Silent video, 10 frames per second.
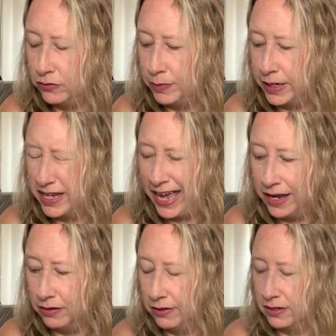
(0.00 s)
be a
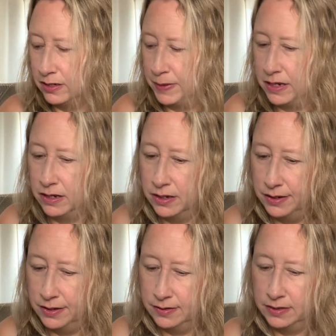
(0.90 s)
catalyst
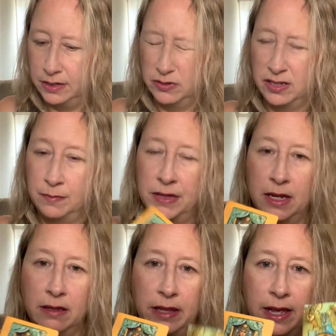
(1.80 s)
because there's
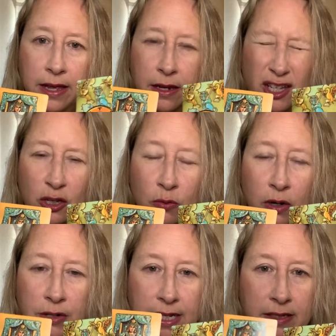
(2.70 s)
something that you
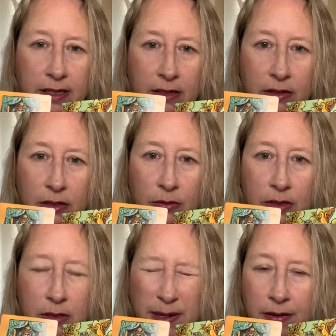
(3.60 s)
are destined to
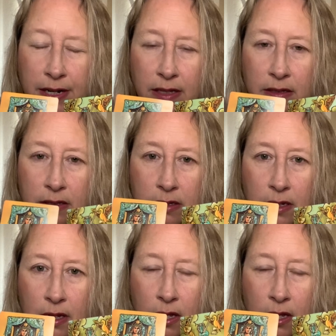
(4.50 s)
experience